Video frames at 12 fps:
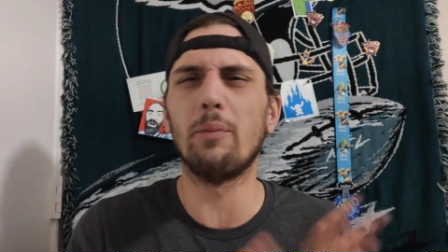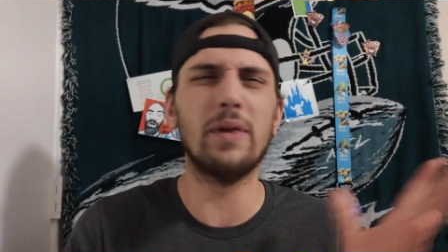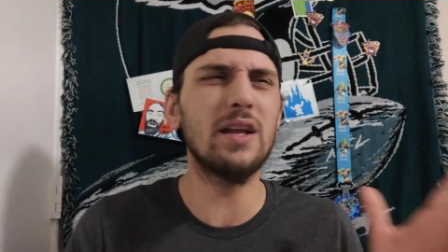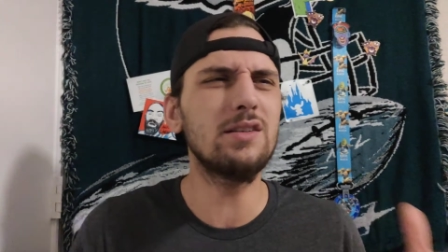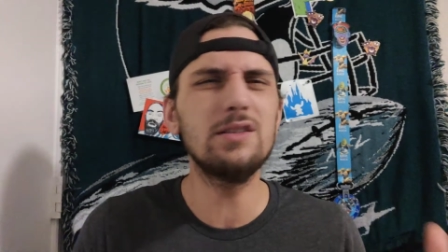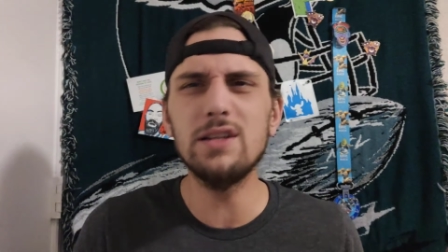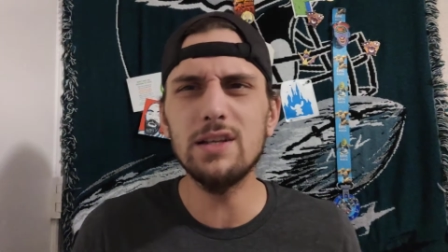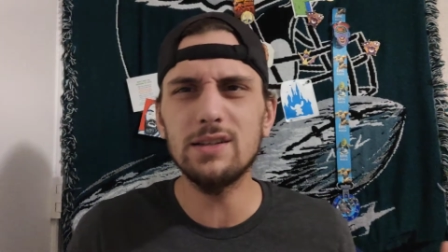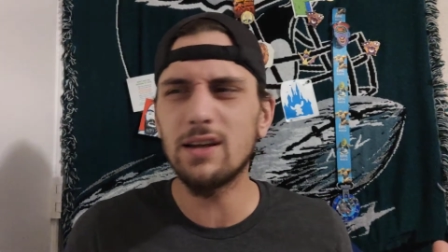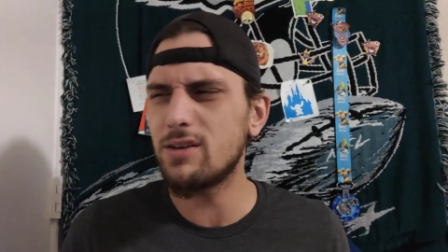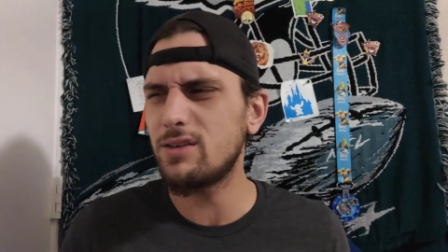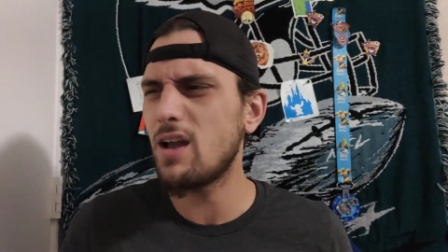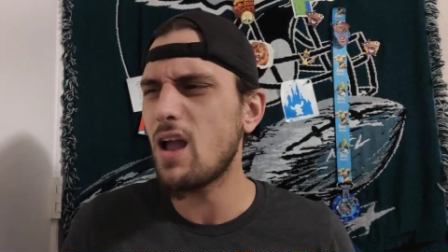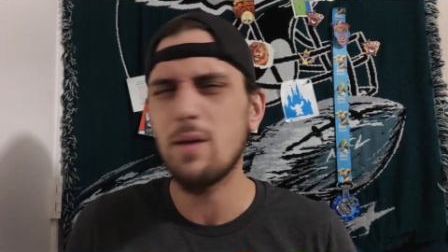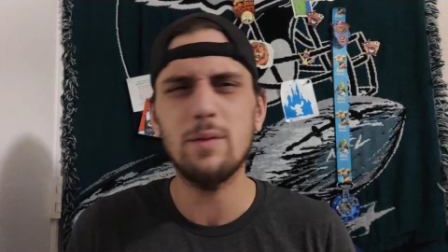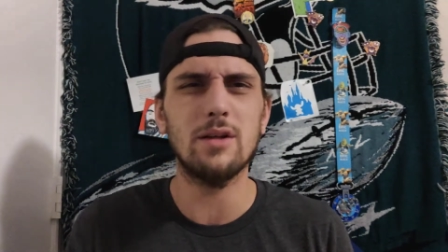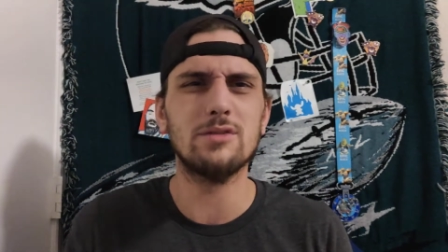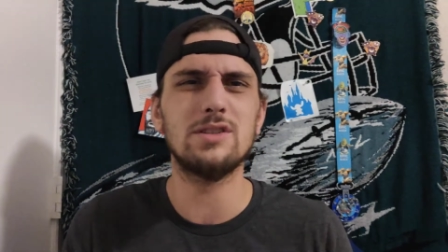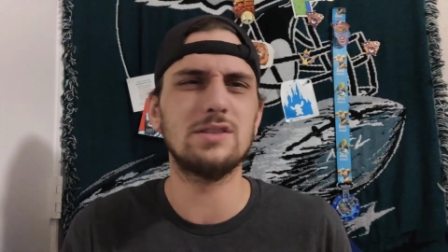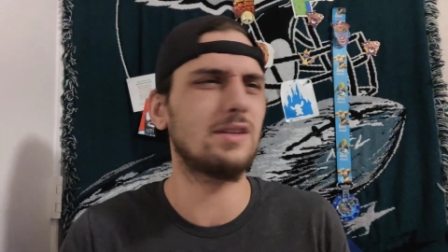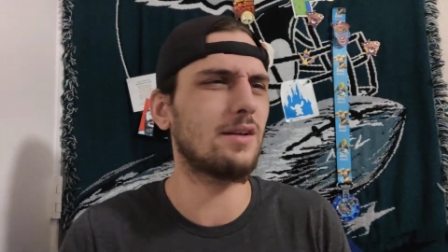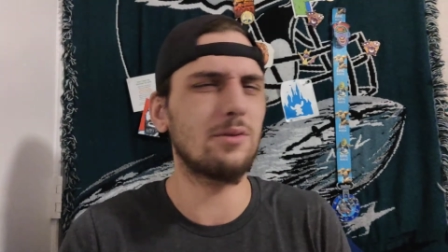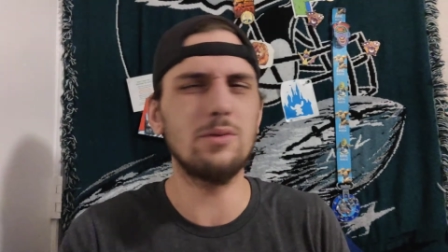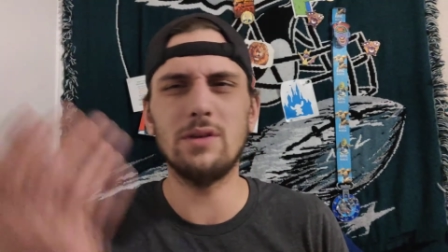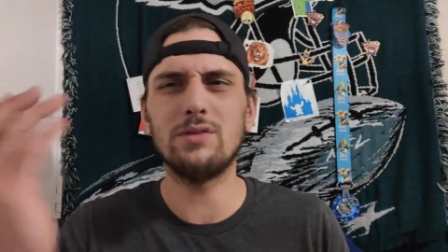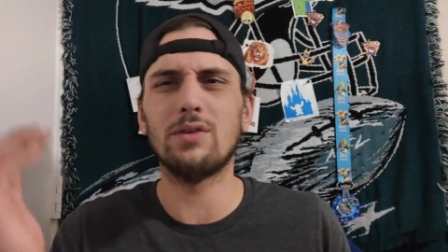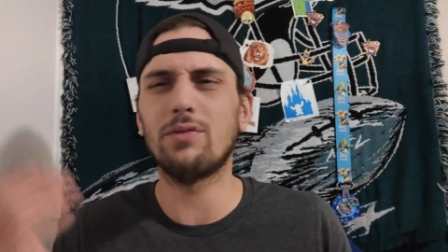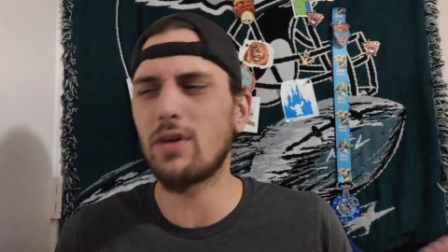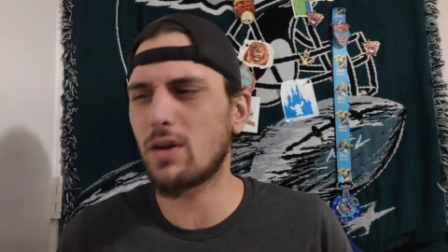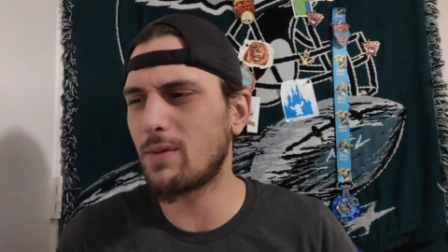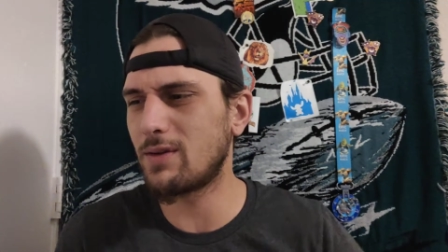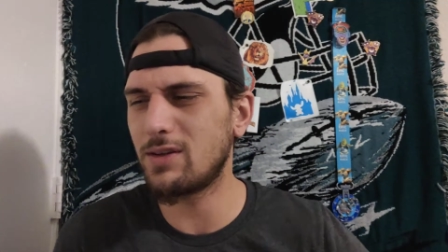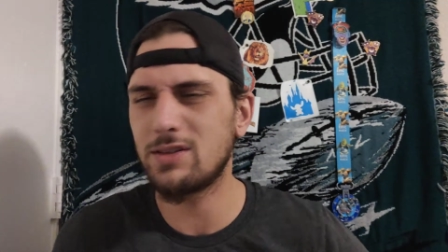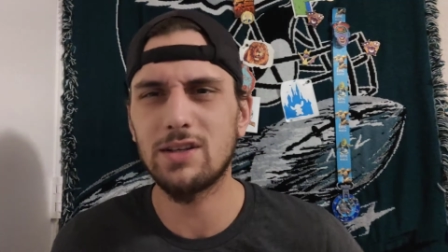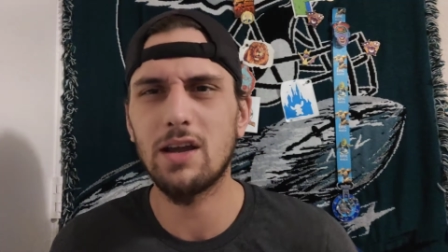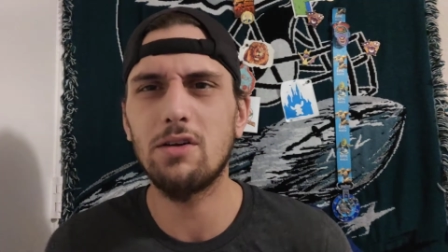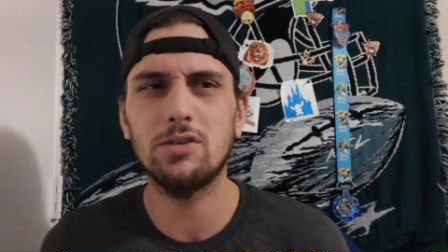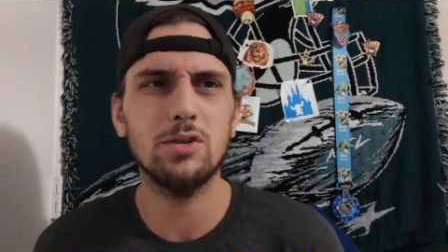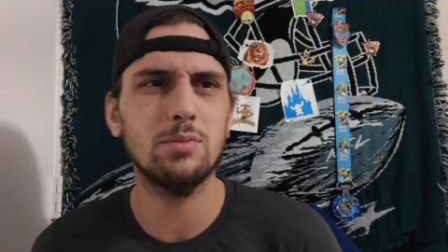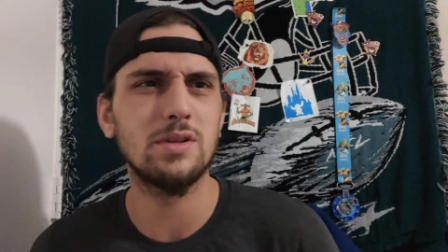of a bitch the entire time, and I was just like, who gives a fuck about this character?